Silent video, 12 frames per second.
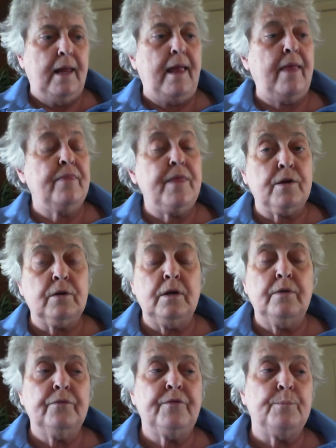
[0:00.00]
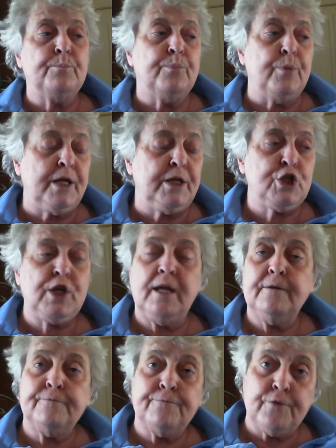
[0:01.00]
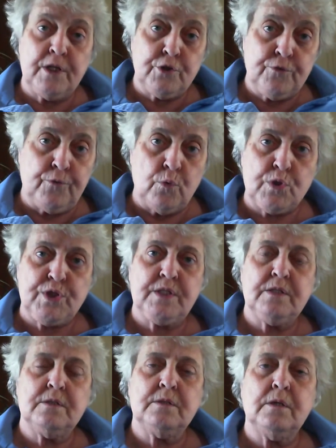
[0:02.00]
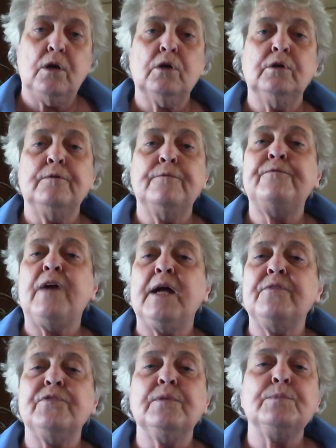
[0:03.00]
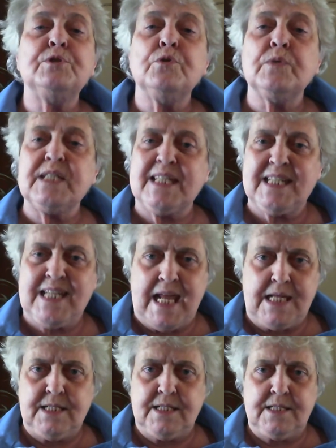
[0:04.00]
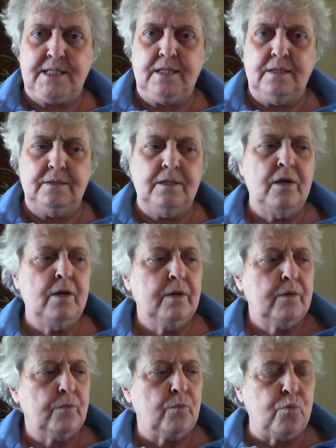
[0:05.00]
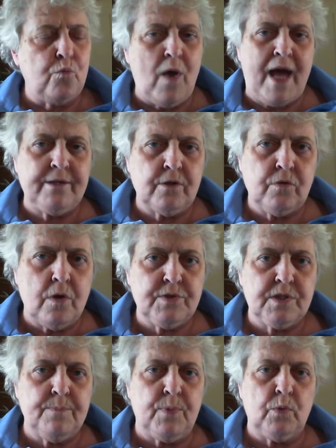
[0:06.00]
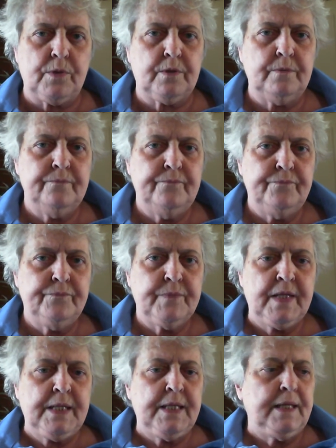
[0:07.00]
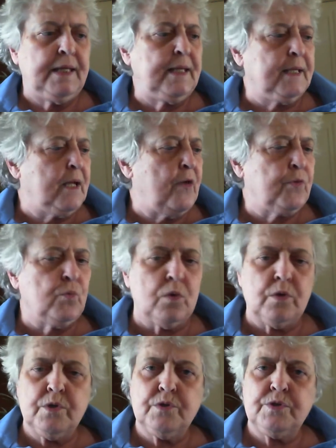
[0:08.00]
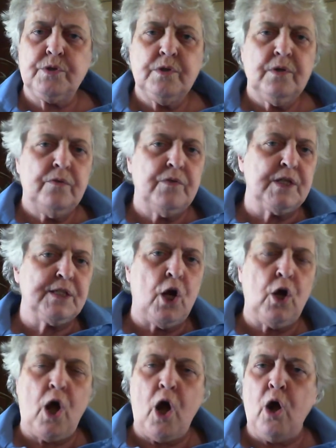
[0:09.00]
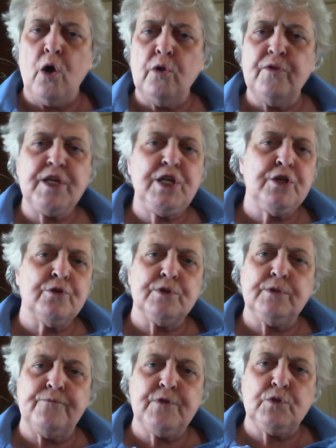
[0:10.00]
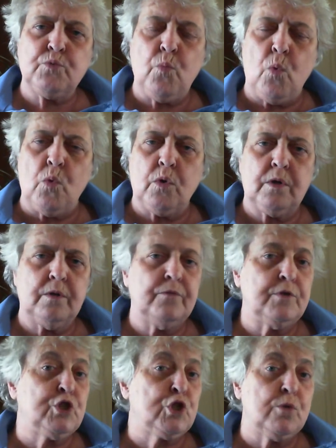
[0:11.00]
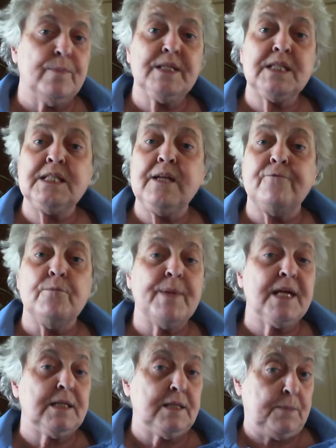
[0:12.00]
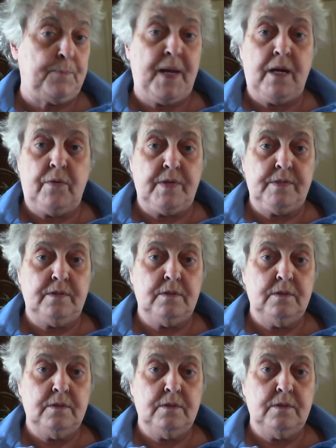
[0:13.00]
And the British and French forces are going to fight them to a standstill right across the border. In other words, all the years of this war, the Germans never make it to Paris.